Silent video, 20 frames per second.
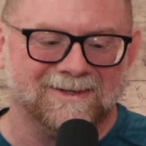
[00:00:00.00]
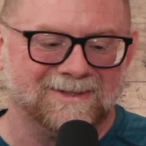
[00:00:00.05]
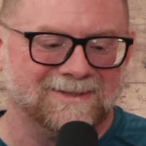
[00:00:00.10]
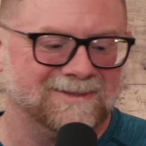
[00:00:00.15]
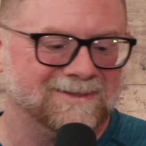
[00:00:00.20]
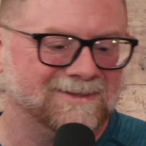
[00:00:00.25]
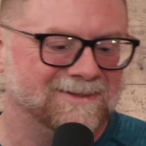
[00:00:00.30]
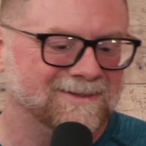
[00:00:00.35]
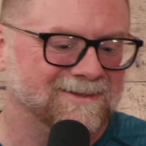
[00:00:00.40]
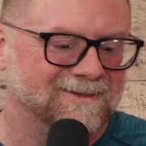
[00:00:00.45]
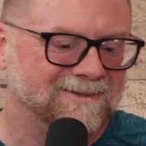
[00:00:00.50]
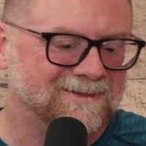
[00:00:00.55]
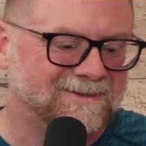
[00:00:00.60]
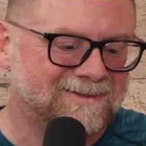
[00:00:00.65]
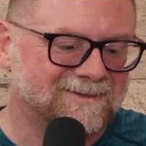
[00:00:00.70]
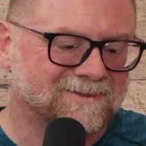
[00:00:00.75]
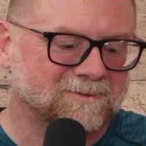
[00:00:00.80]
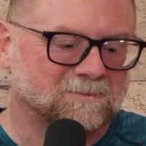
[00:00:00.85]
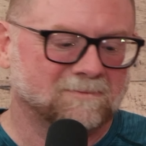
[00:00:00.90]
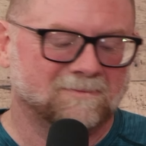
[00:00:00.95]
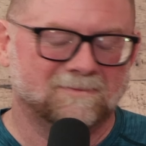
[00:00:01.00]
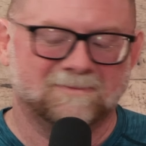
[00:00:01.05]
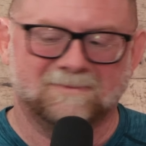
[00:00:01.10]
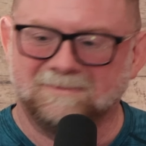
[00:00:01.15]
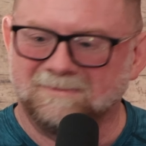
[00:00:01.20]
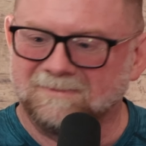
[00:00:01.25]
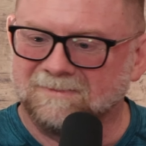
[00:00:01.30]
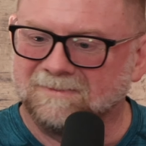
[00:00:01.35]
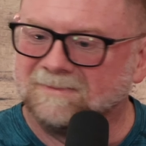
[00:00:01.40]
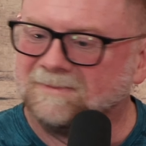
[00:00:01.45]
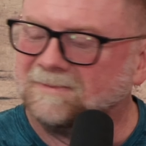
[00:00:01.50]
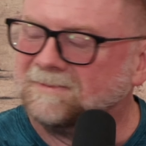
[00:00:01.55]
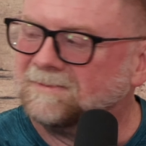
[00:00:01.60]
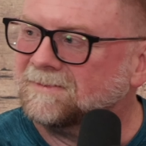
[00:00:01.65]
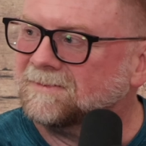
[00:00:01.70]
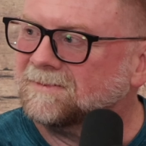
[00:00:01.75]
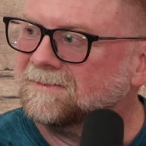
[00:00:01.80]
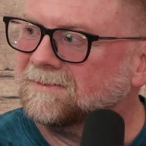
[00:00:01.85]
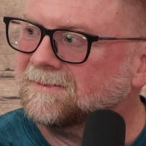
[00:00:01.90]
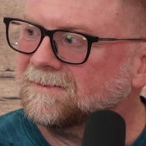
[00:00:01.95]

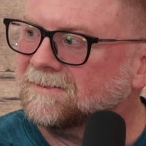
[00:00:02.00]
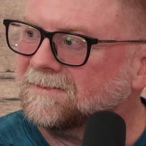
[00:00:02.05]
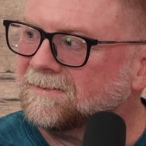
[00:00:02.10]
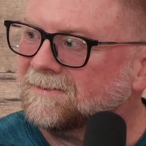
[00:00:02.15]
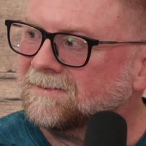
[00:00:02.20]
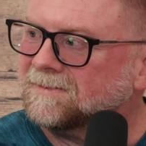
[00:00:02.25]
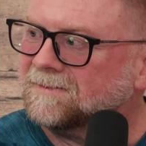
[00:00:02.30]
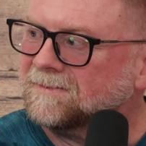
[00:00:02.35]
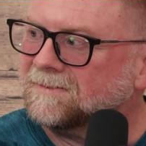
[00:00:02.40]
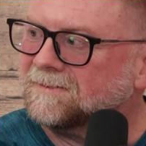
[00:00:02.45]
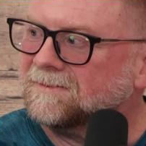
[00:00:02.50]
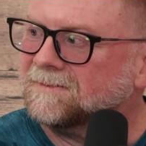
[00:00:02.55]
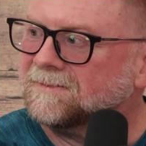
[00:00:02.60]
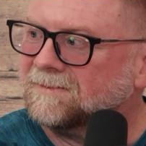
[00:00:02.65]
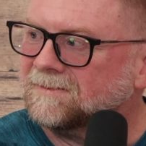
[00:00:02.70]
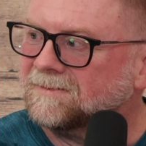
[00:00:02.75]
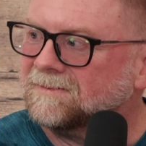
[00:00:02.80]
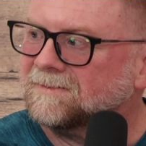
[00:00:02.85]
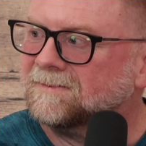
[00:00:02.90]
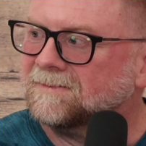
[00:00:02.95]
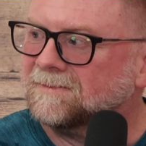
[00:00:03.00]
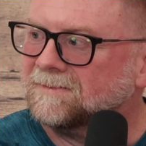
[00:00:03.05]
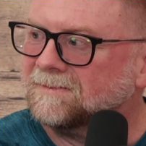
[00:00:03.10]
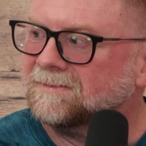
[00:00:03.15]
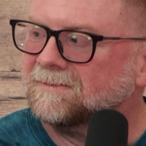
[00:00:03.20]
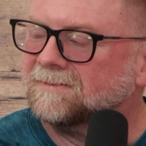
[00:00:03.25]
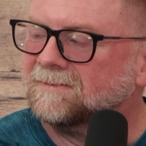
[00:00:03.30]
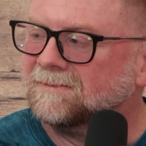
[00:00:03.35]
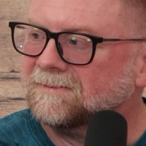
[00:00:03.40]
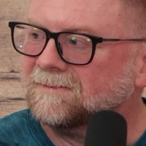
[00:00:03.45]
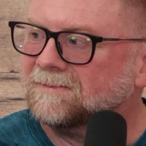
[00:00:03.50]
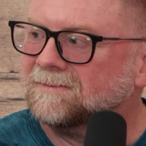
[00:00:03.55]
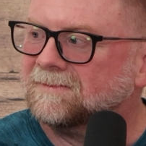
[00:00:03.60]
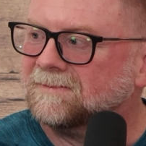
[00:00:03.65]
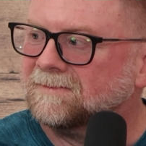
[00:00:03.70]
The person shown says nothing.